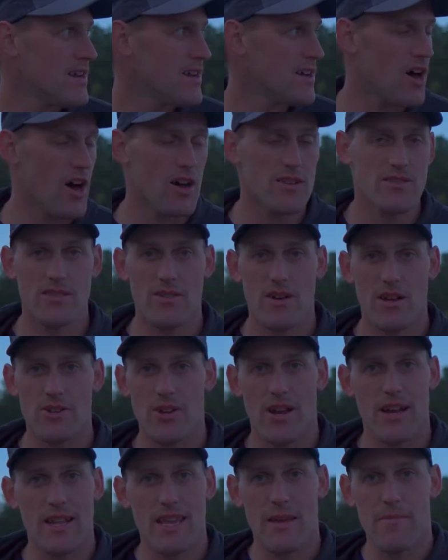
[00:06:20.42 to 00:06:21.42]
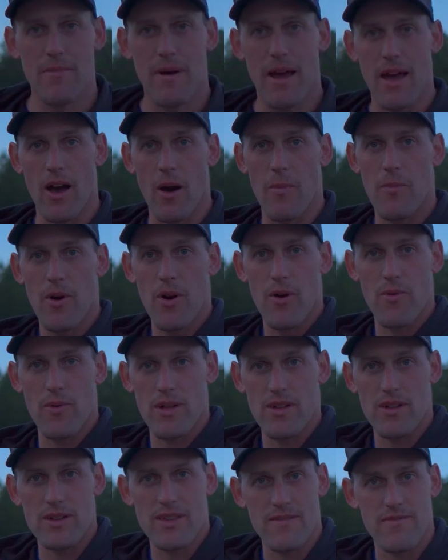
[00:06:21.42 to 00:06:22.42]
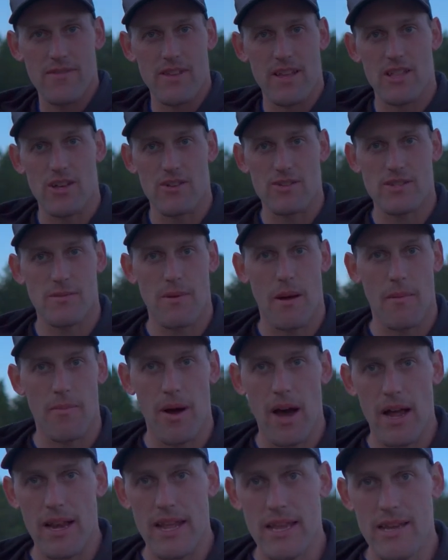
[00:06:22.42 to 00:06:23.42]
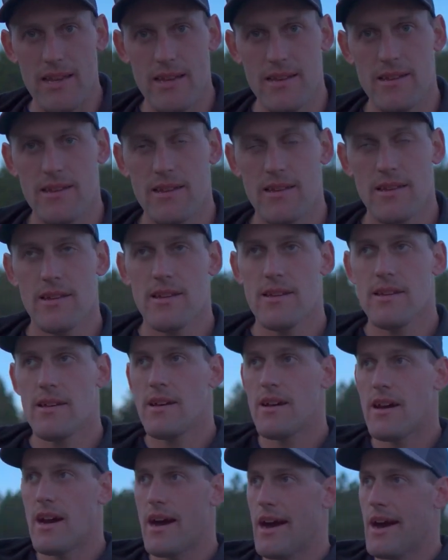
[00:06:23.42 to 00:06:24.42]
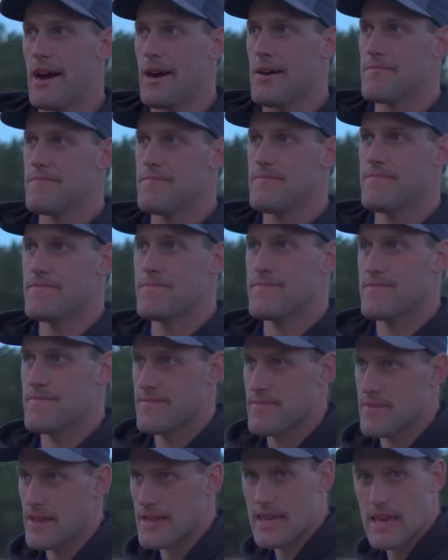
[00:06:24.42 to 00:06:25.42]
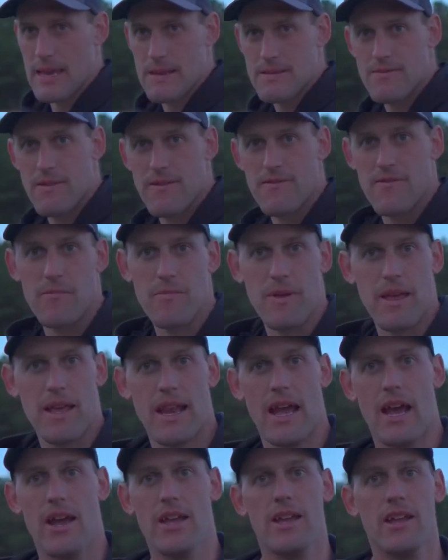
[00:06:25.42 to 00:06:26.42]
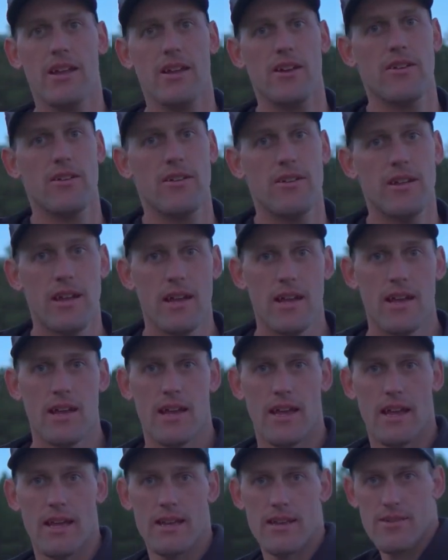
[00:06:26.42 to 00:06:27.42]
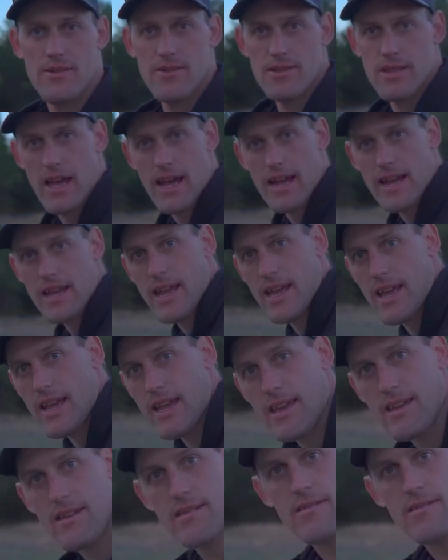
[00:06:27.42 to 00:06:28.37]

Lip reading: Also, I try to keep my elbow relatively close to my body. That keeps me from being out here and doing like a